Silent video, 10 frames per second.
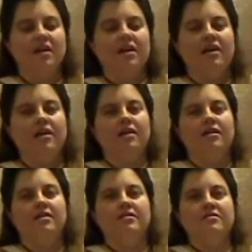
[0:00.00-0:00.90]

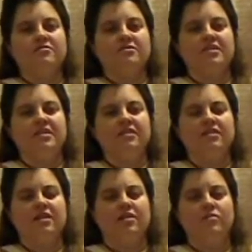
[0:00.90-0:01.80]
Another thing,
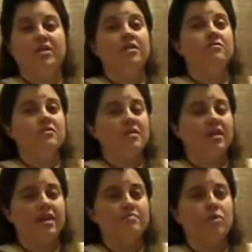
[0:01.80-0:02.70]
we know that they
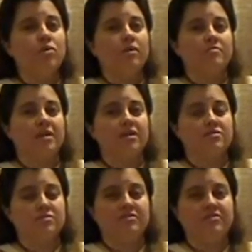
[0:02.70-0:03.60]
ate pork
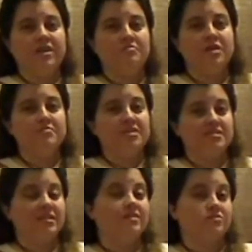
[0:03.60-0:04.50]
because we found mummies
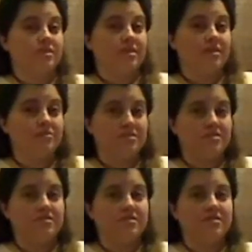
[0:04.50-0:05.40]
that had
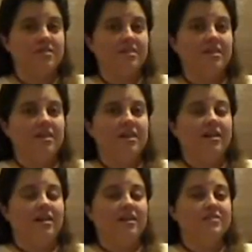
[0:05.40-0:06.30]
trichinosis.
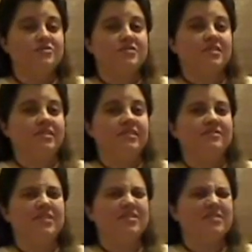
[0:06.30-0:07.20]
Interestingly enough,
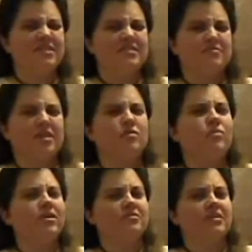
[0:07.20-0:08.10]
they also ate some kind of
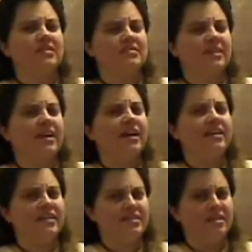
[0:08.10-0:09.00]
weird things like
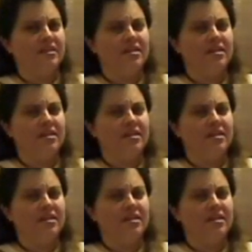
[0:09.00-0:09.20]
hyena.